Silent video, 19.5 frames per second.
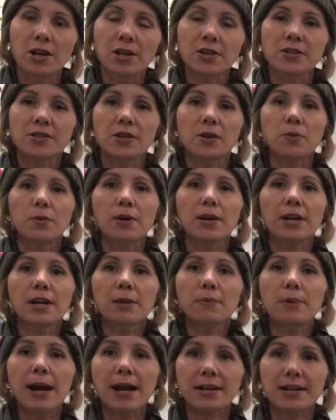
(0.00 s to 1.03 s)
So we're going to
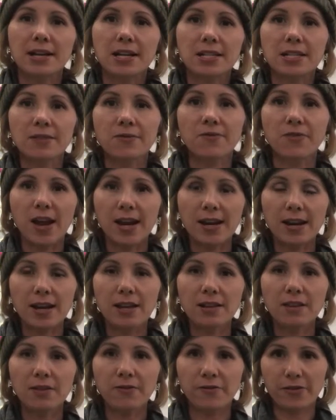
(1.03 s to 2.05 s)
practice
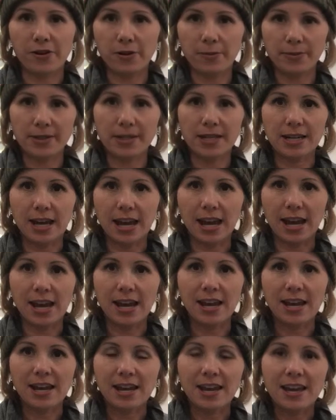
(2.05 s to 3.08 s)
finding the verb
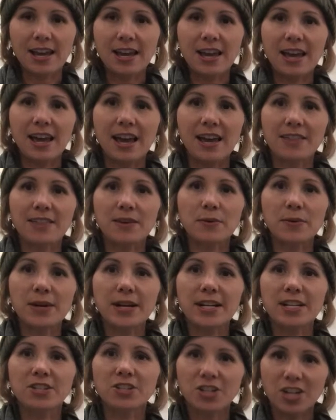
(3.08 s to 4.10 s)
today, and then we're
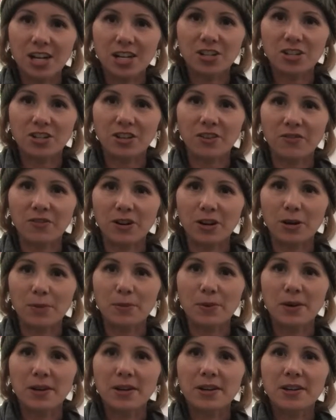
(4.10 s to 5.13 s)
going to change the verb
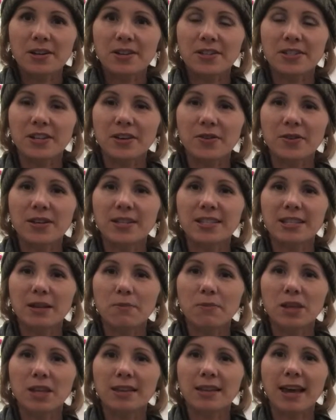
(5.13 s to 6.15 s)
so it's
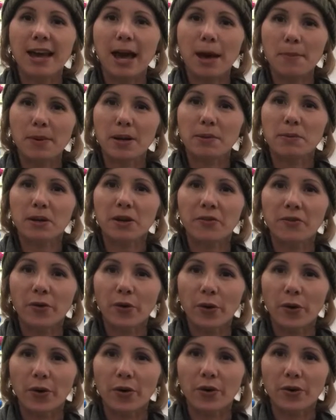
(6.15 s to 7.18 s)
something that happened
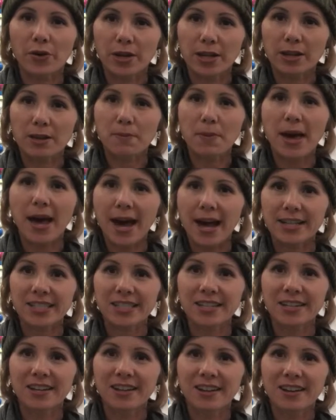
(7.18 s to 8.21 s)
before or in the
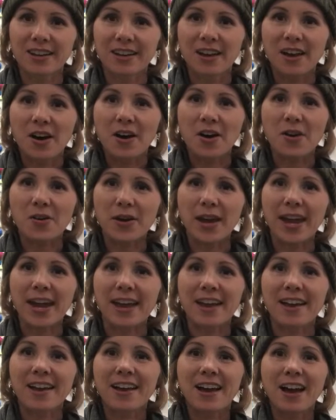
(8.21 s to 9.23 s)
past.
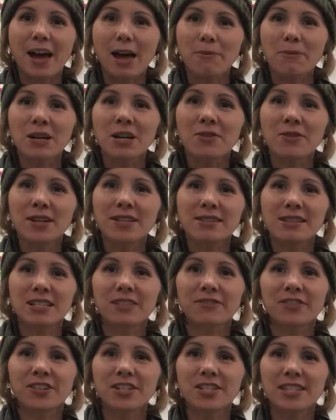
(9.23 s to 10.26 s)
Okay, I'm going to read this
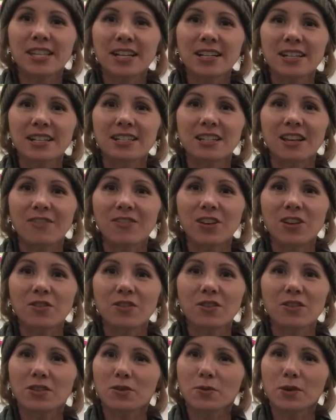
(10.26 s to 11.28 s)
first sentence. If you
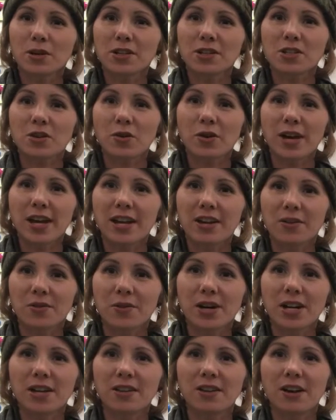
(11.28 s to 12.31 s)
know the words, go ahead and
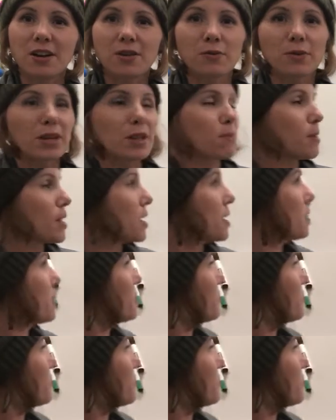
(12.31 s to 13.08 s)
read along with me.